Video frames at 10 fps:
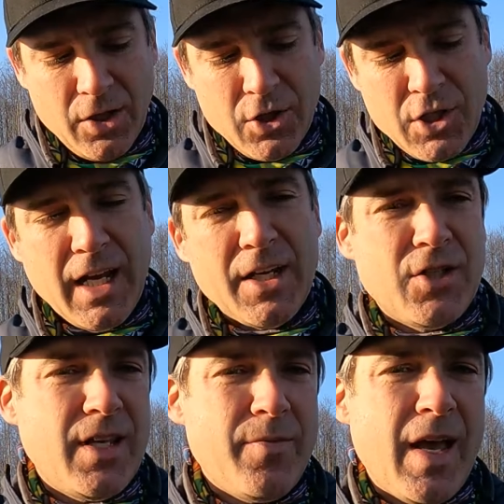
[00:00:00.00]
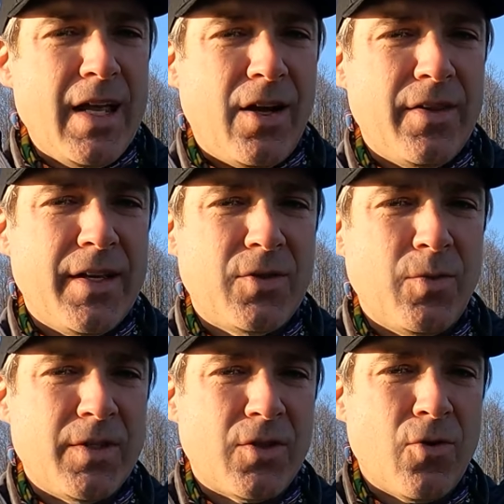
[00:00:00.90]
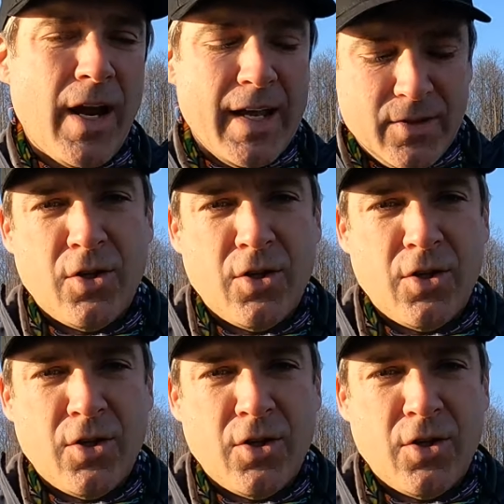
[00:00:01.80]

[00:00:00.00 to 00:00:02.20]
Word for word: color change they made on this was great.